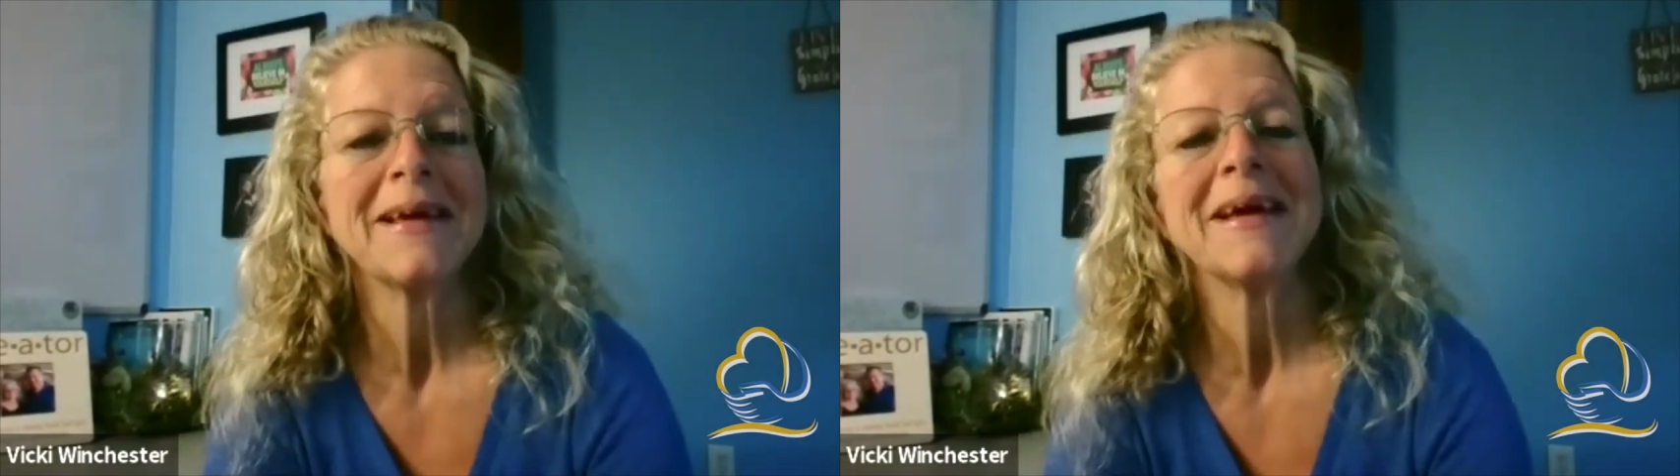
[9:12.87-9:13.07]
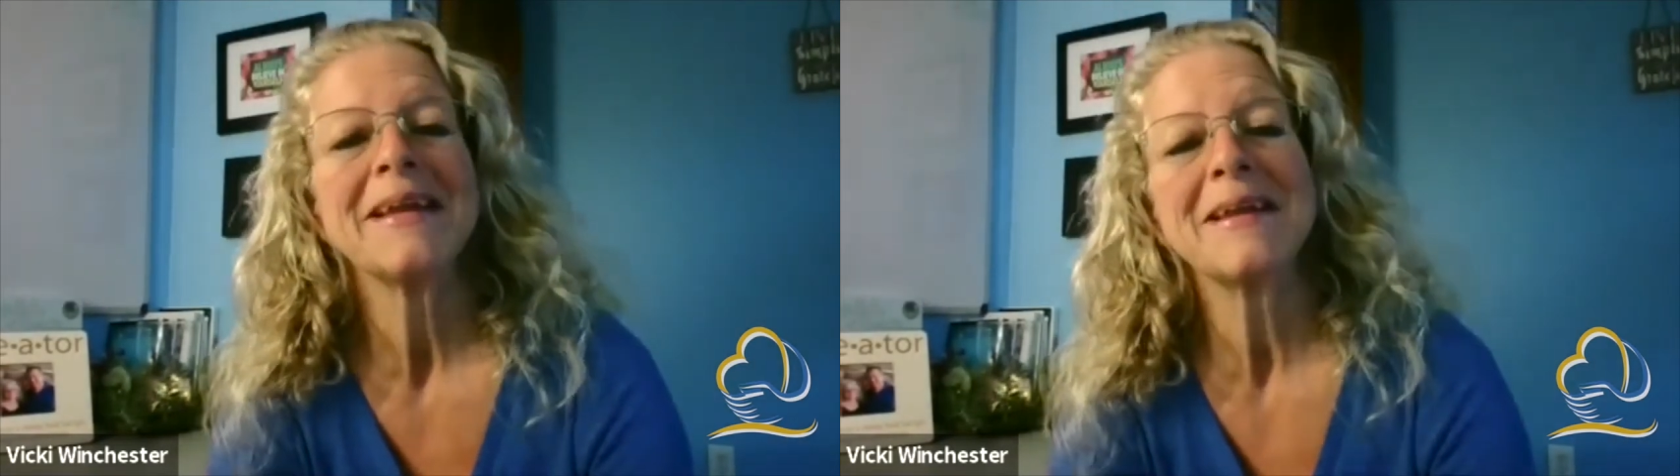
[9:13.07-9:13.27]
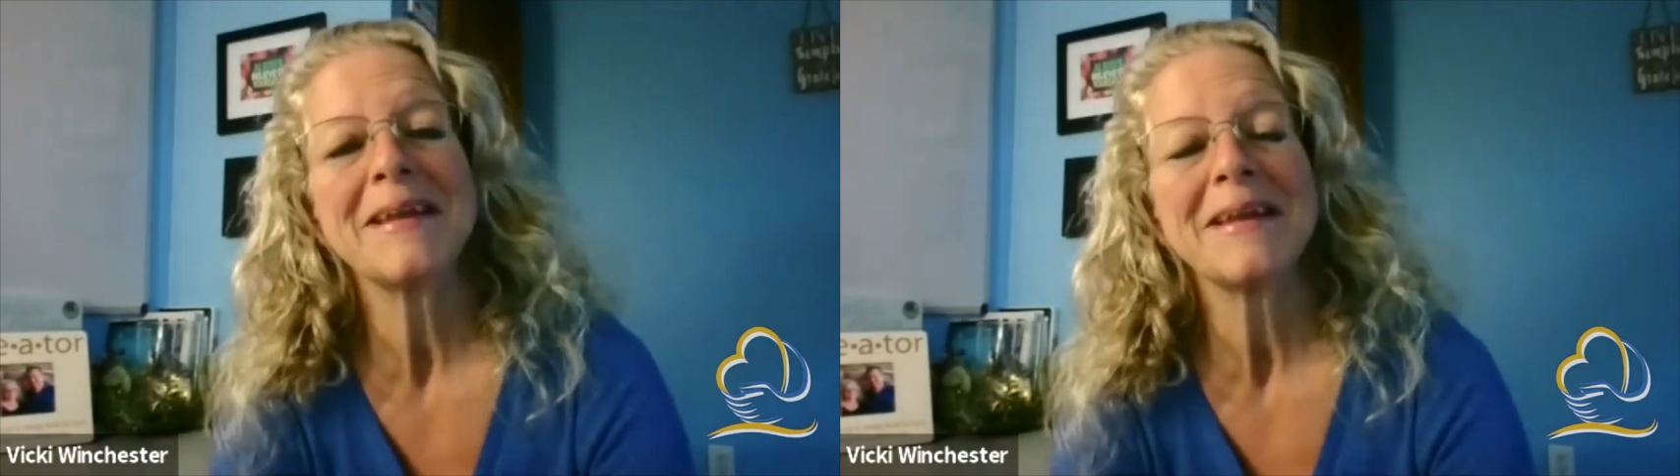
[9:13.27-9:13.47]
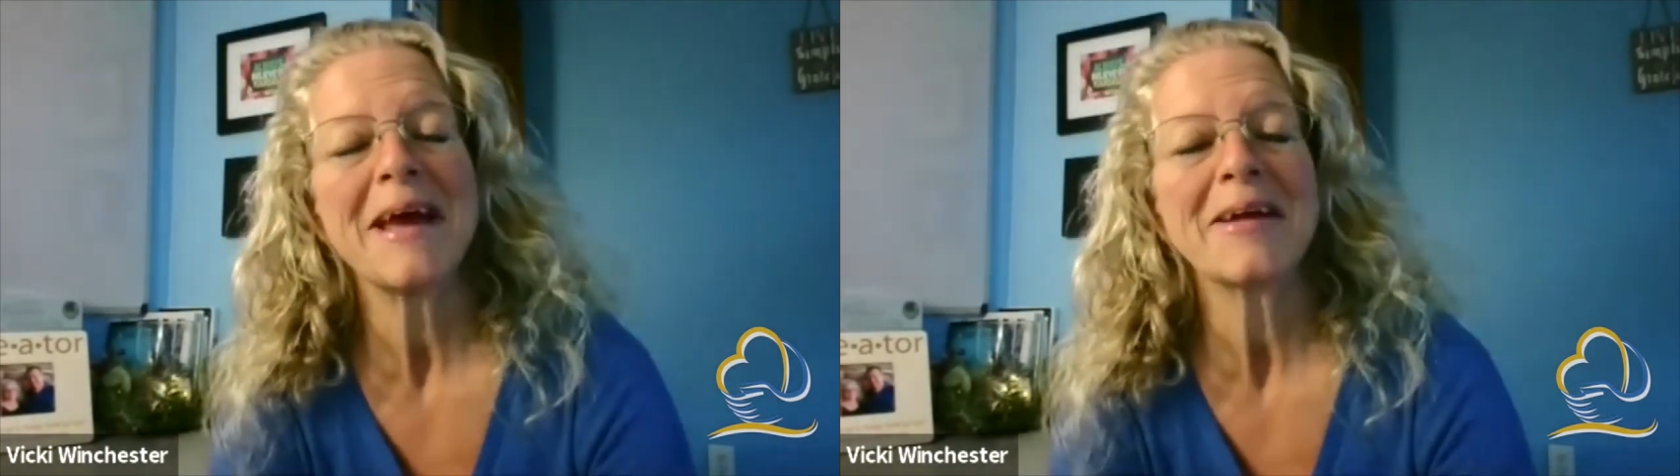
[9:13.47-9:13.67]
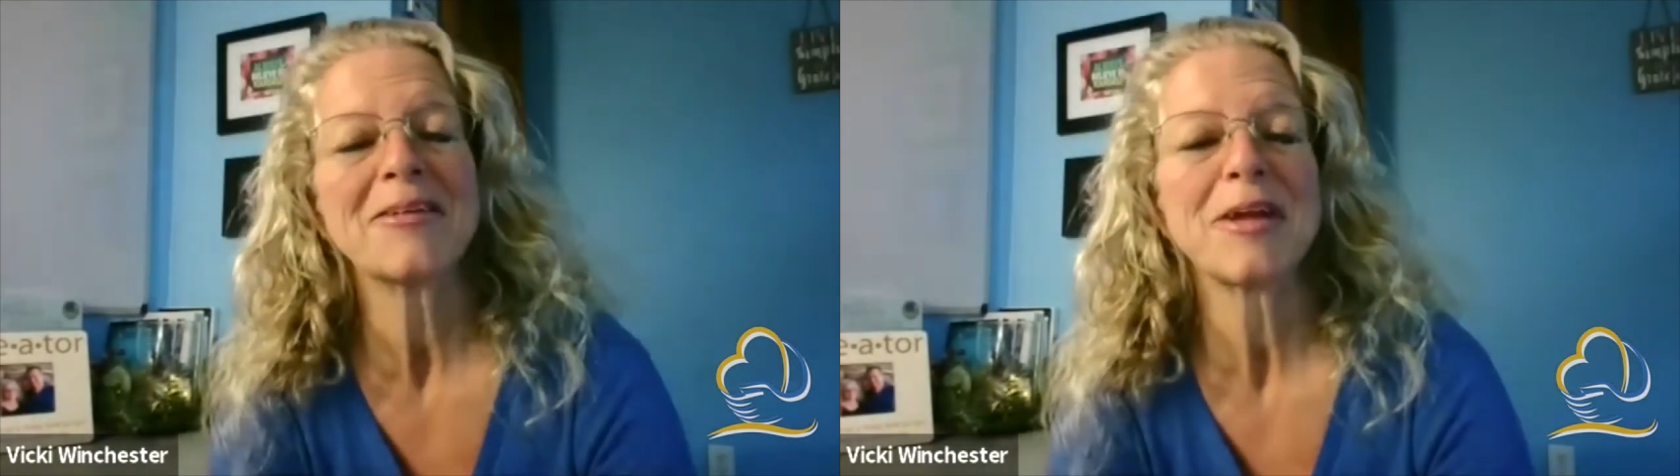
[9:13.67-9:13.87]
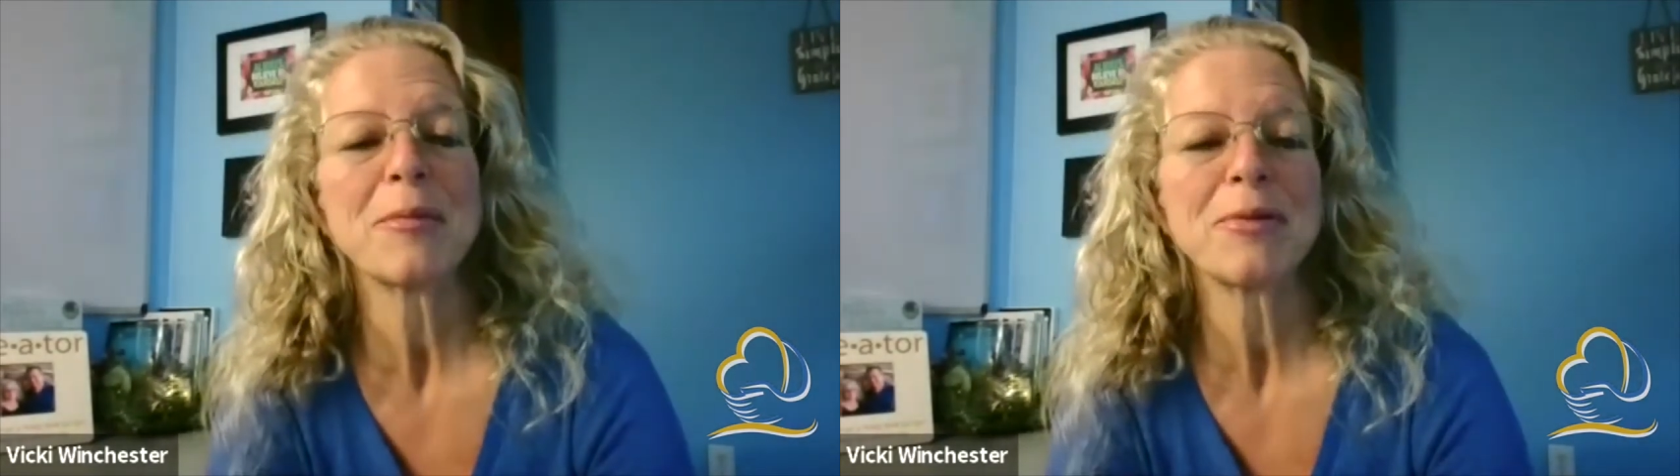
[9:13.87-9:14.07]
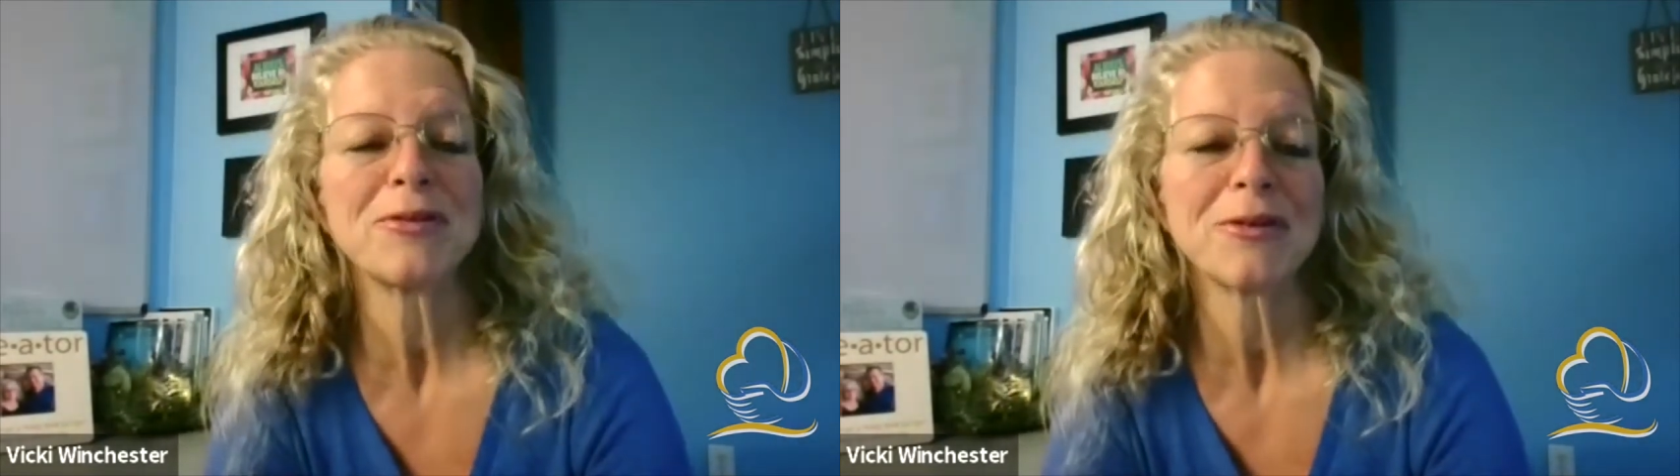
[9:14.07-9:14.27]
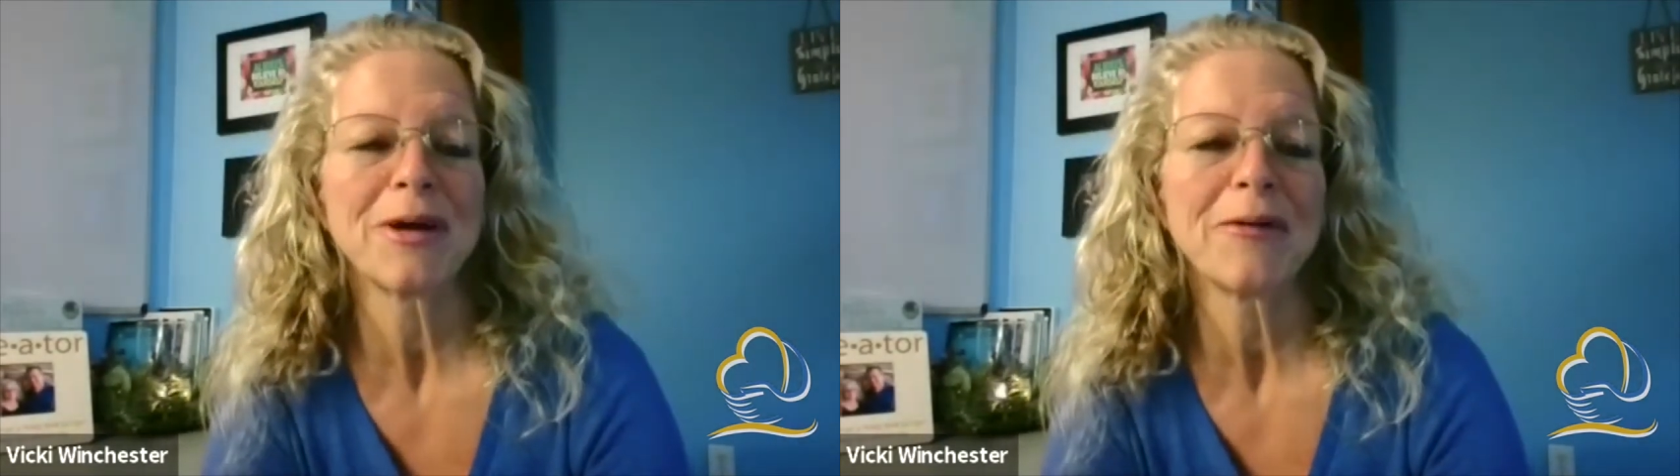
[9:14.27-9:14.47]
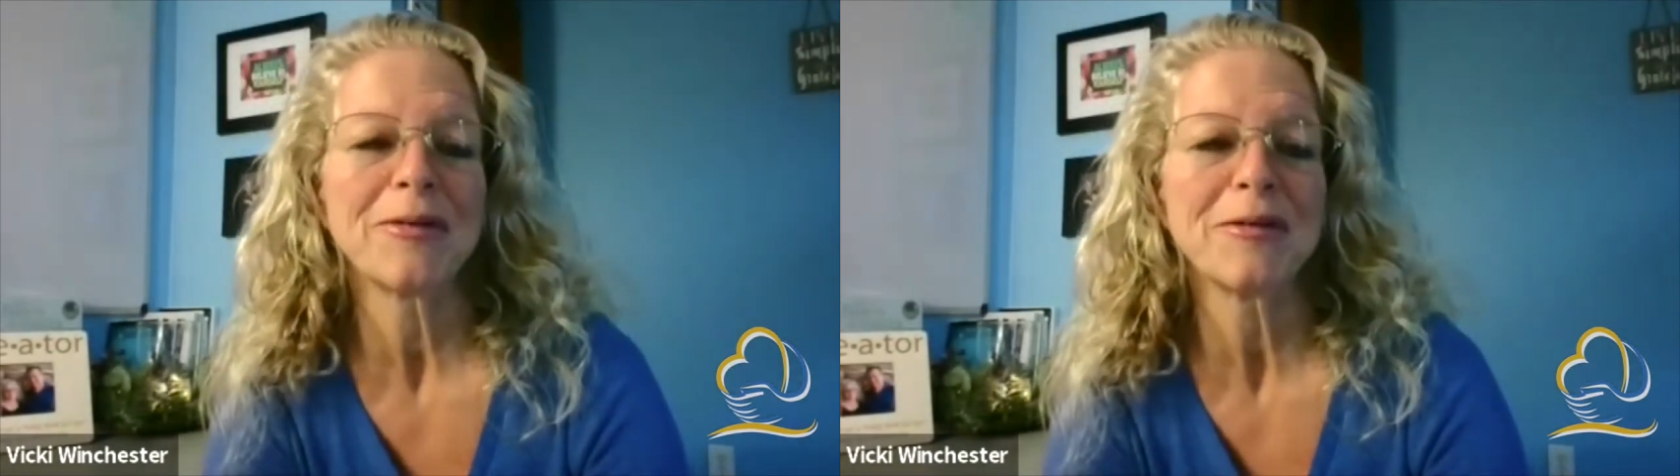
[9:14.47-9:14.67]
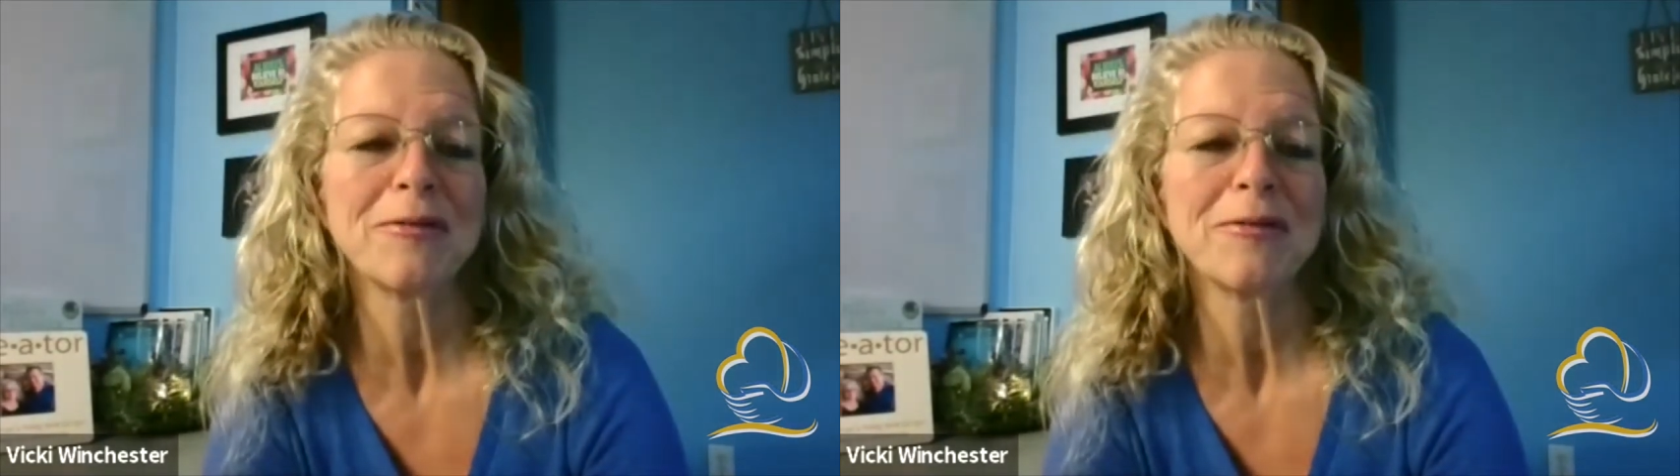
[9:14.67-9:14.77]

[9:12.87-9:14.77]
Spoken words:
and then the next step is your healthy